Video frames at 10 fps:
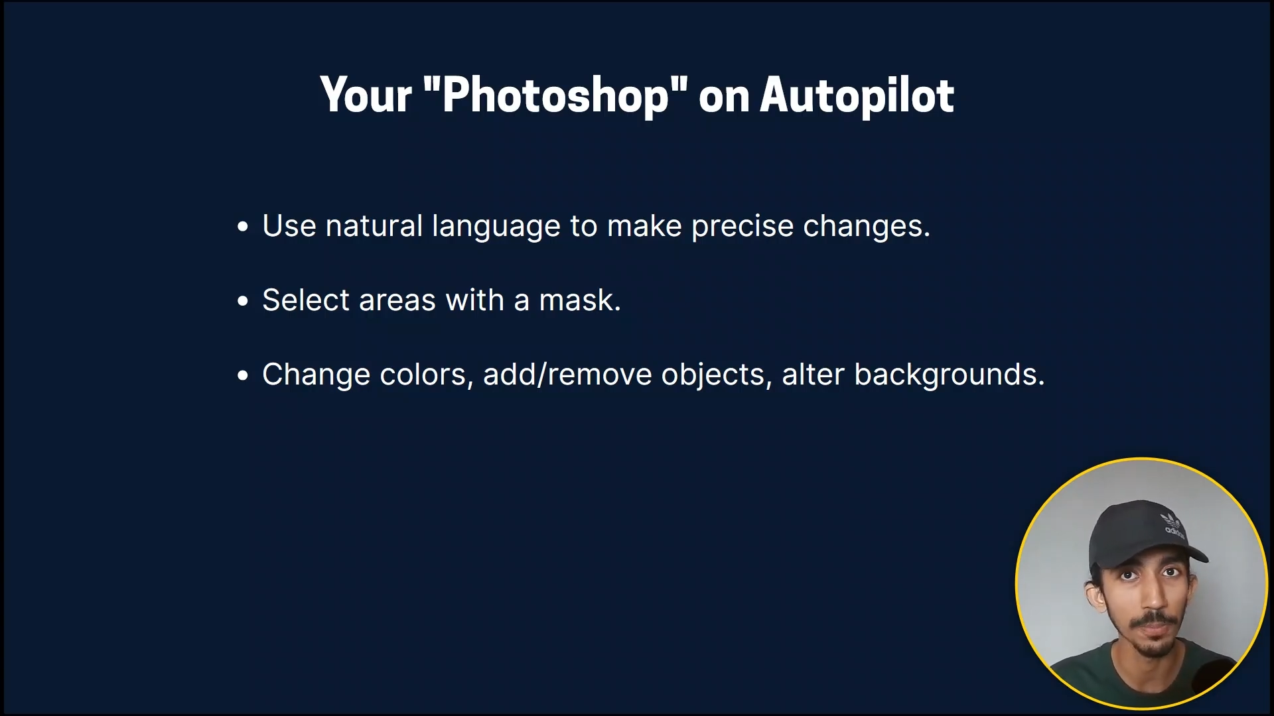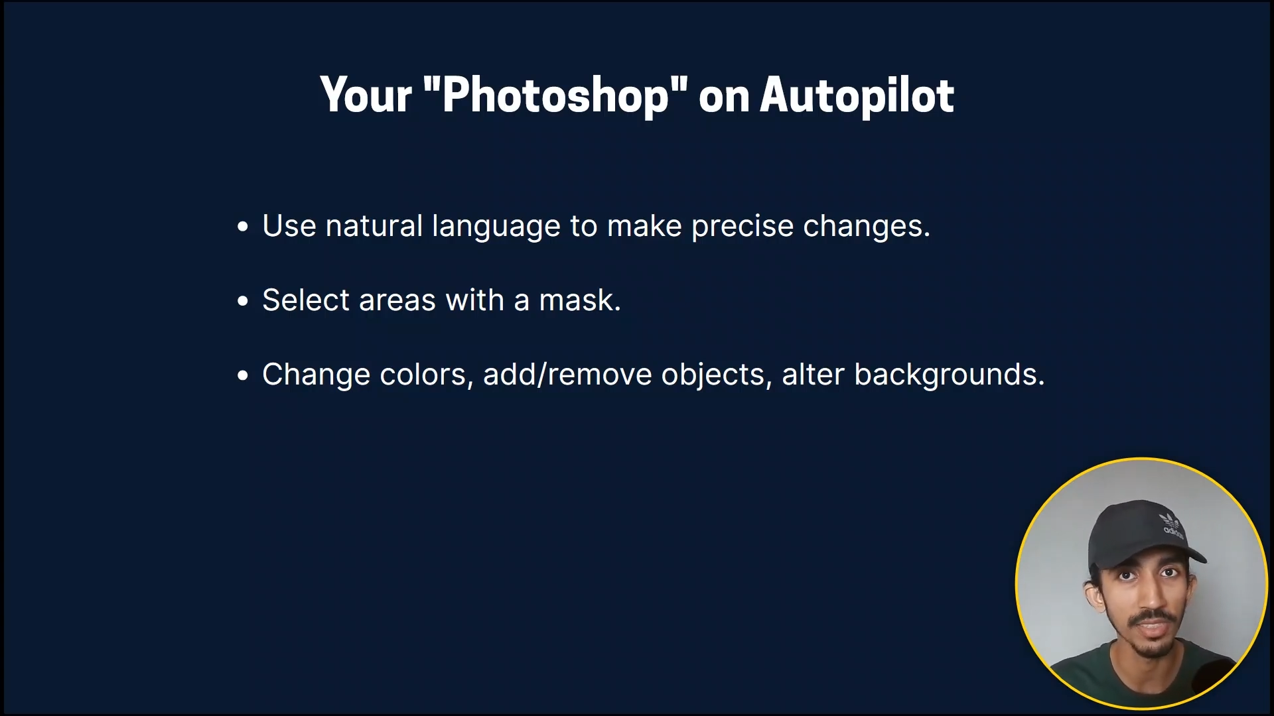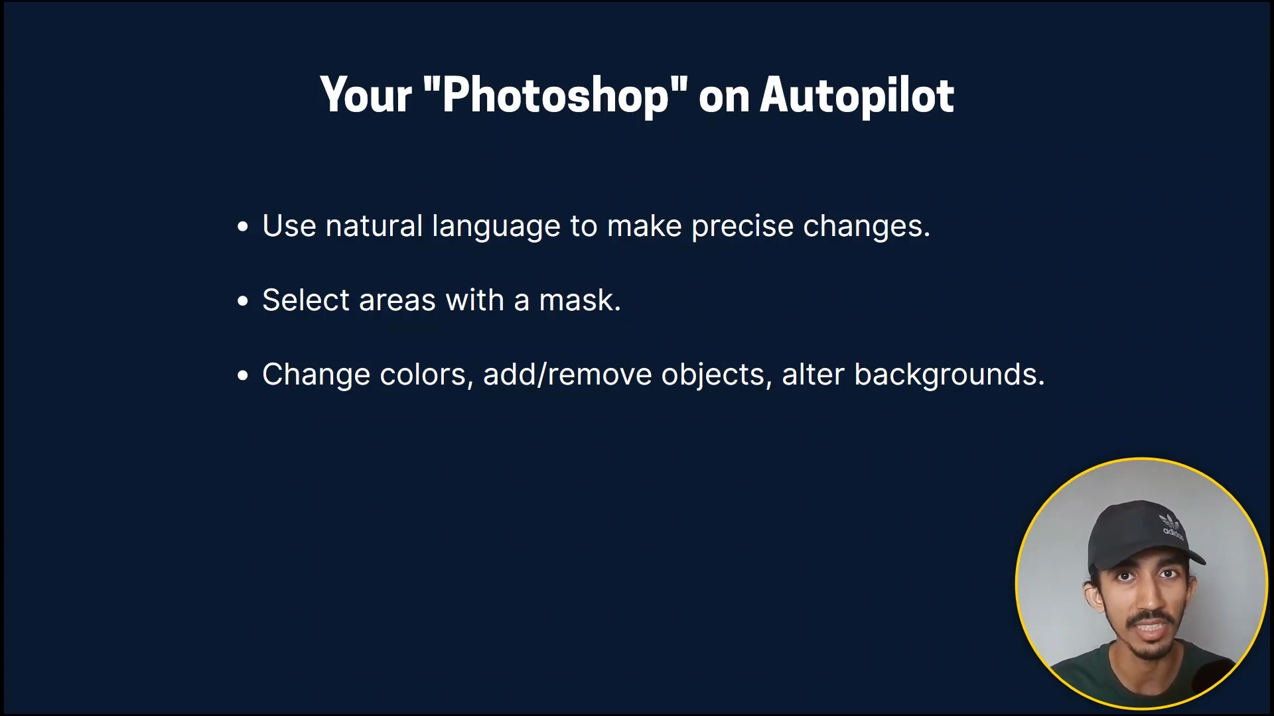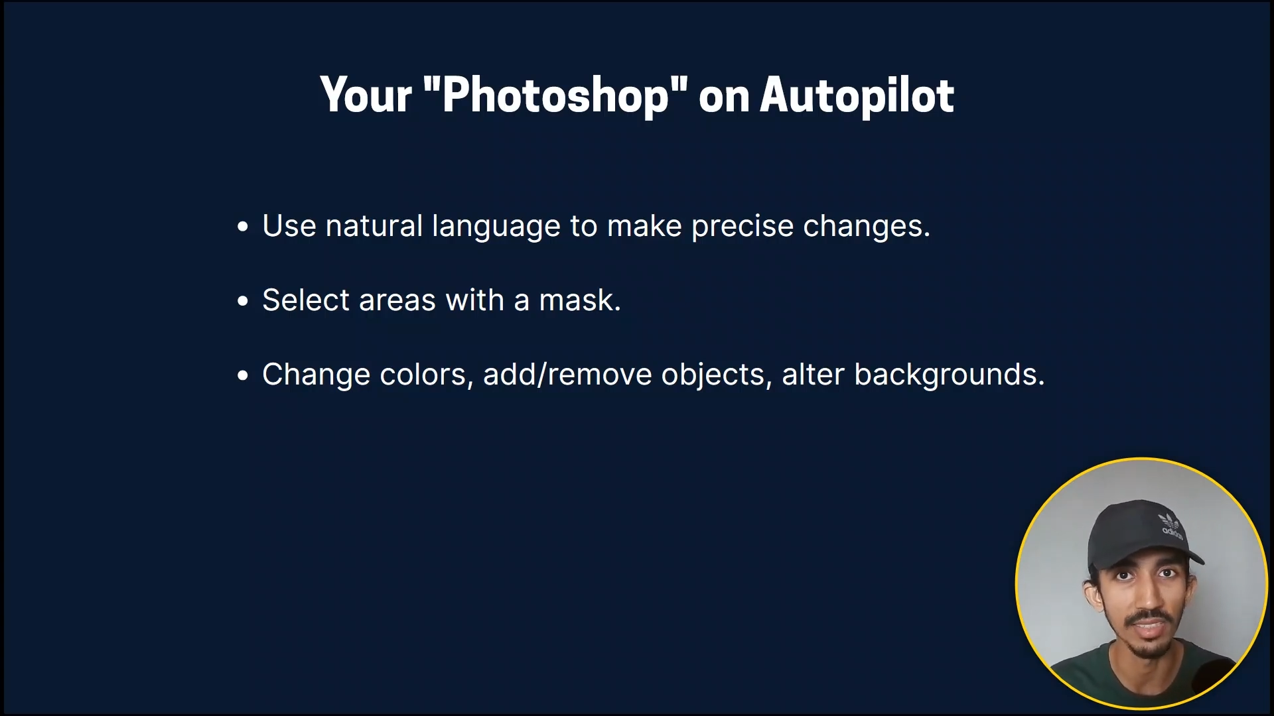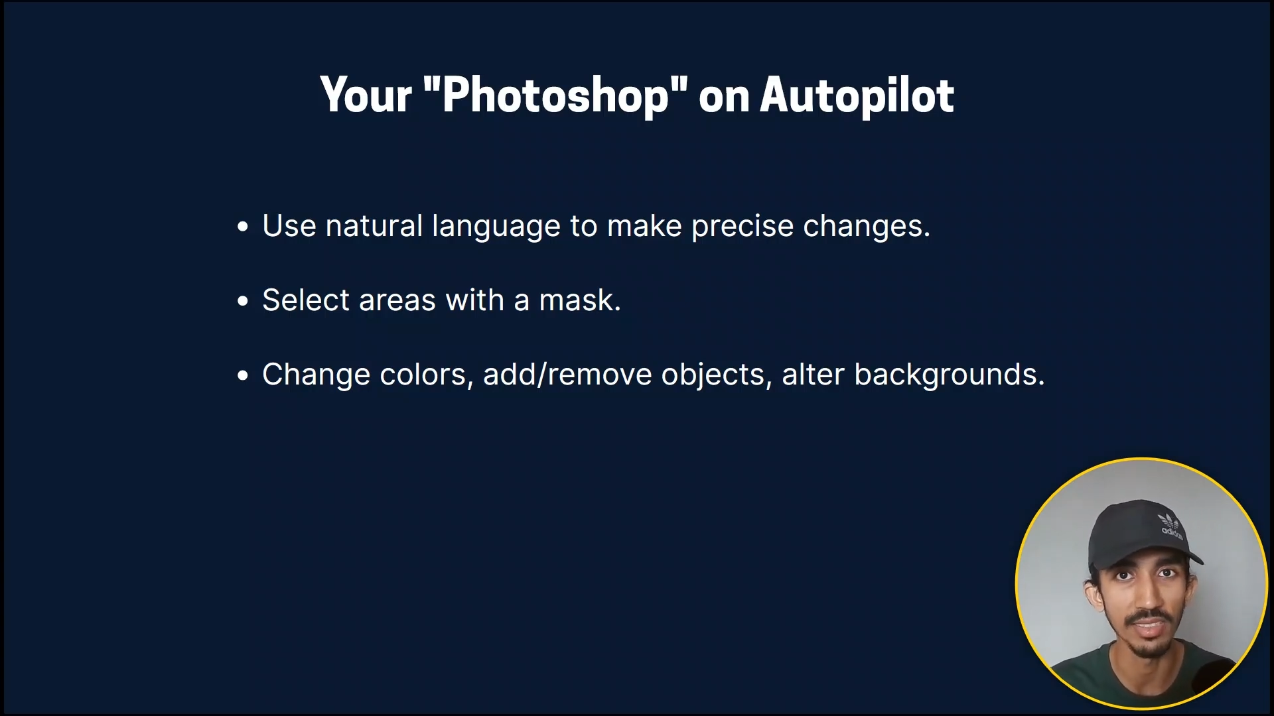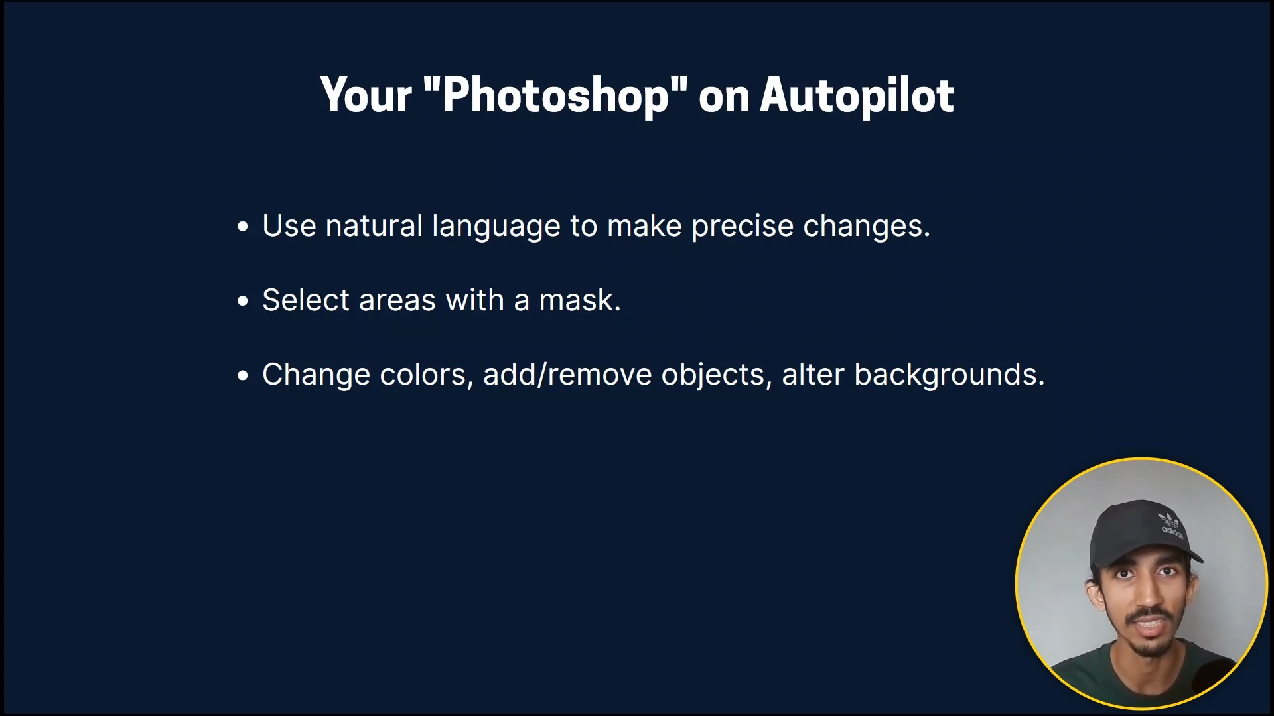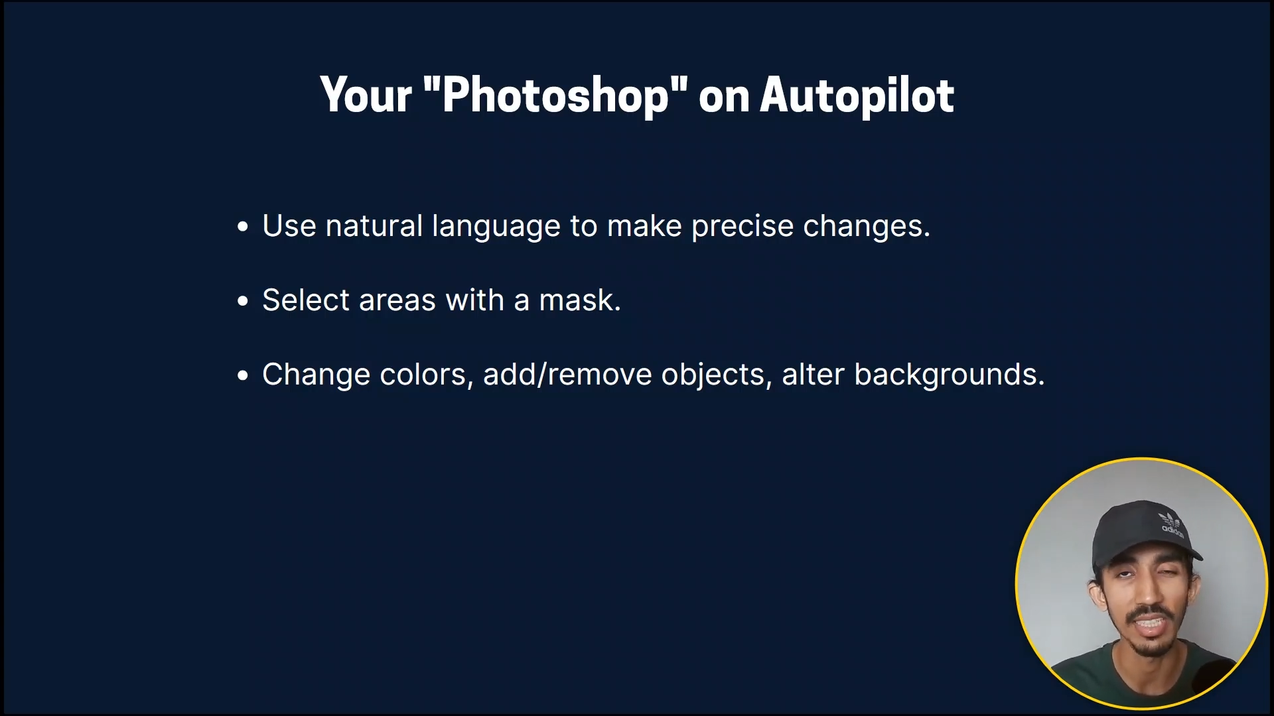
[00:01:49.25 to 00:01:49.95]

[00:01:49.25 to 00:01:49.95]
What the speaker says: skills